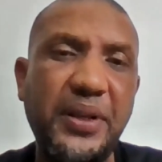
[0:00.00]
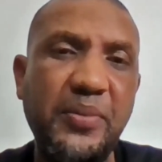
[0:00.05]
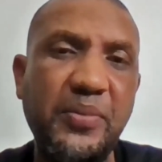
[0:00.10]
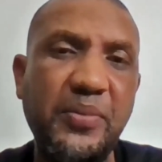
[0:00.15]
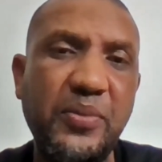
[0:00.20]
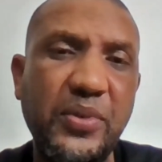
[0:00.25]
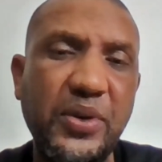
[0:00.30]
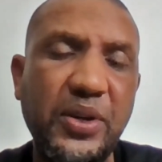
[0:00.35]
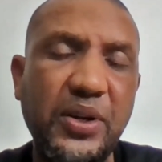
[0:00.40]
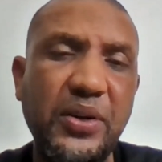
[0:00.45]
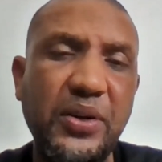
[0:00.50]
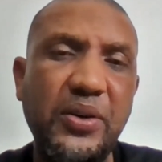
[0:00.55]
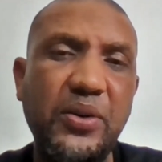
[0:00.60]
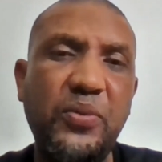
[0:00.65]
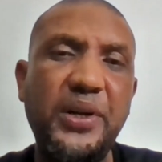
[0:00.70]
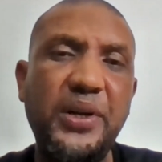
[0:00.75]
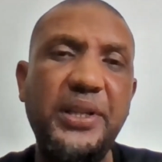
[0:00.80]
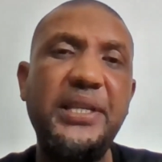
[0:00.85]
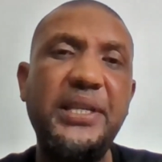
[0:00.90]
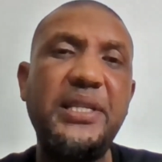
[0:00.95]
him
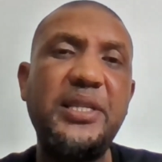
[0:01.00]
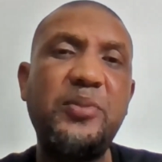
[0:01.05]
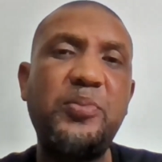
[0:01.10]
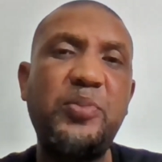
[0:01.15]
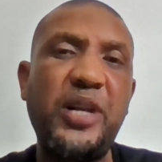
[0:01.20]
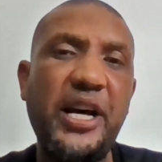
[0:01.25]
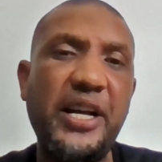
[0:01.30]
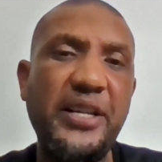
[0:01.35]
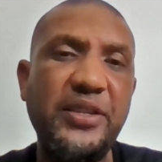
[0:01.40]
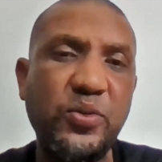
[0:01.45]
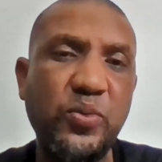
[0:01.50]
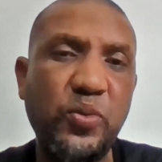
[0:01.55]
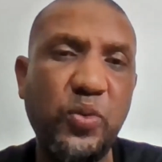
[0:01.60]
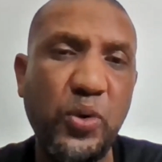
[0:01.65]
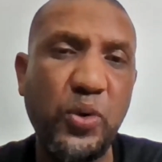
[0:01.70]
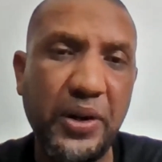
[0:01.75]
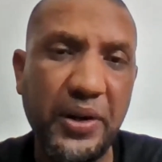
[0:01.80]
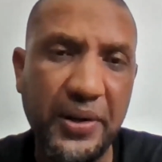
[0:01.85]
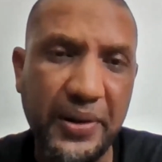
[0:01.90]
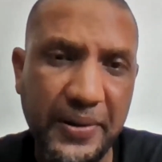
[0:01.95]
what his plans
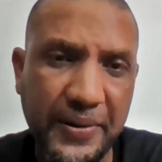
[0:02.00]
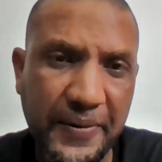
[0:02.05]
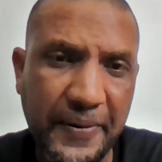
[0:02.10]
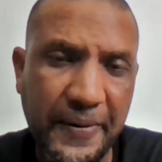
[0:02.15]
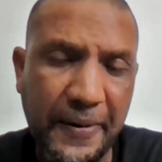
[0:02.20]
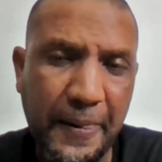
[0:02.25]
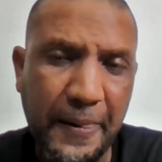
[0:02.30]
were.